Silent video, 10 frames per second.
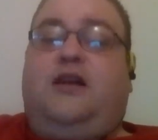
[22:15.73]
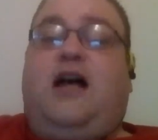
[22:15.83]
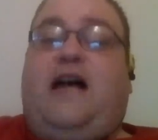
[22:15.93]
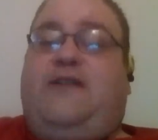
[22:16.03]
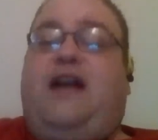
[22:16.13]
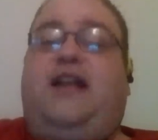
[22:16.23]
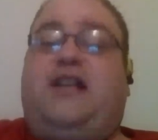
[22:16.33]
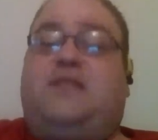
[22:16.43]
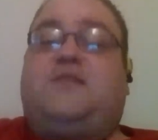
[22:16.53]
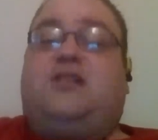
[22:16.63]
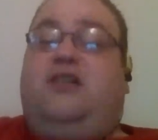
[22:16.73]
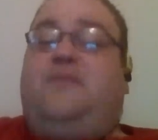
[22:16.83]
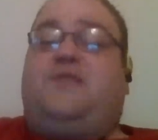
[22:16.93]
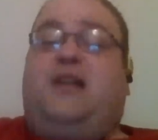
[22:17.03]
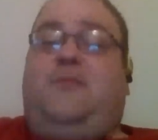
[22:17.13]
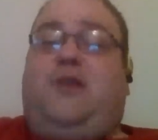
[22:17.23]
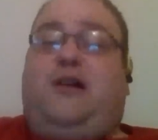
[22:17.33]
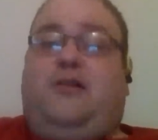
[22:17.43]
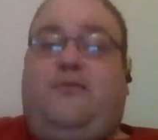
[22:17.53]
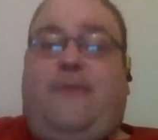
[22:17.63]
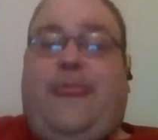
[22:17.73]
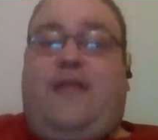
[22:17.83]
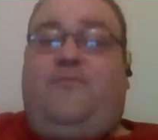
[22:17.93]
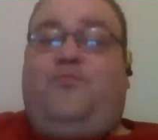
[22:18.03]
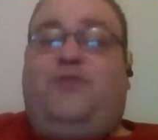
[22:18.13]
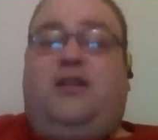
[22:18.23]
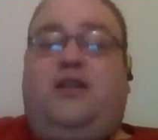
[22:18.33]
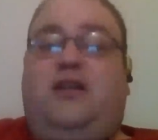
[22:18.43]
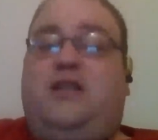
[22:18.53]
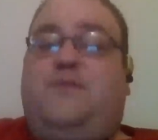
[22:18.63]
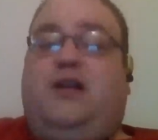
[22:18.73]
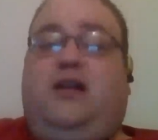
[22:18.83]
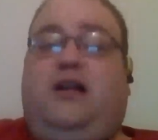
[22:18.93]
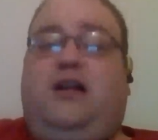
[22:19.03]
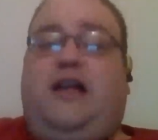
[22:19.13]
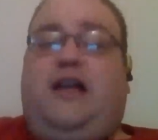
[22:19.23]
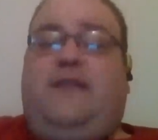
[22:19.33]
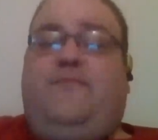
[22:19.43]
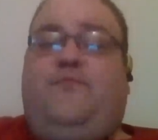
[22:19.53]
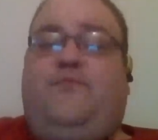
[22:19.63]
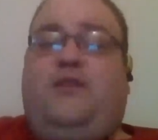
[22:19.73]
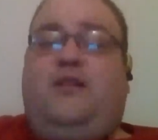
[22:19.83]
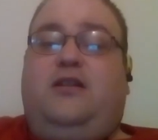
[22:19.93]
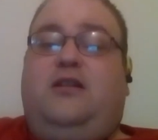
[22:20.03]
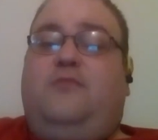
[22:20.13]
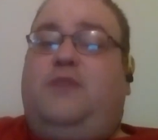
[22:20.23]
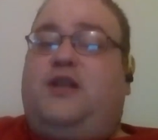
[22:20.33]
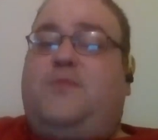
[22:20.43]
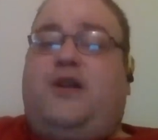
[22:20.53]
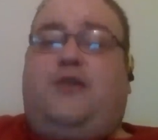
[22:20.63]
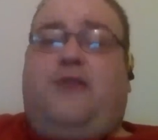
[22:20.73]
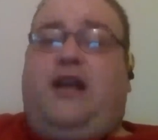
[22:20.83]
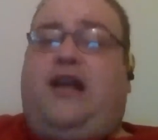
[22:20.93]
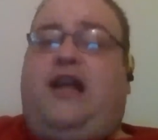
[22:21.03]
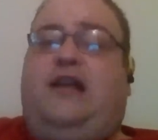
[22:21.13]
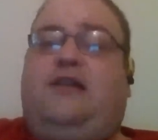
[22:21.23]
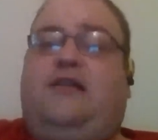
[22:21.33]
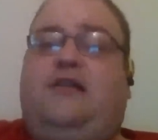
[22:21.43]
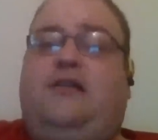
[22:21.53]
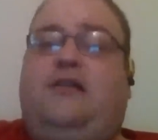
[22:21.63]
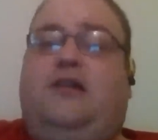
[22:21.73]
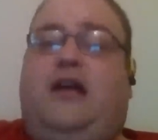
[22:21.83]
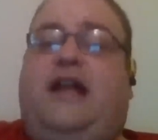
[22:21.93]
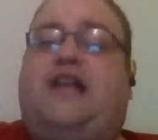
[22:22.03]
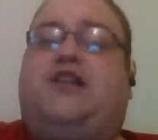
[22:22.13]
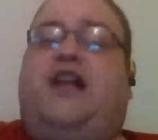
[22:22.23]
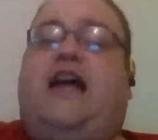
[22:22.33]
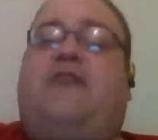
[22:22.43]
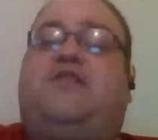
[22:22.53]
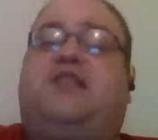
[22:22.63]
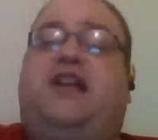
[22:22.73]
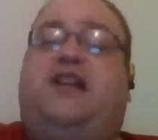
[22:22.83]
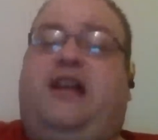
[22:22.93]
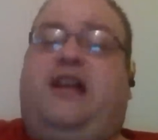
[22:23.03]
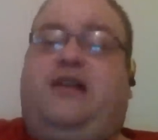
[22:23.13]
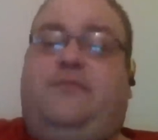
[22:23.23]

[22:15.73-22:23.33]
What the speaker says: I've got to get some sleep somewhere. It's been a long day, but it's been a great night. And that's all I have to say tonight.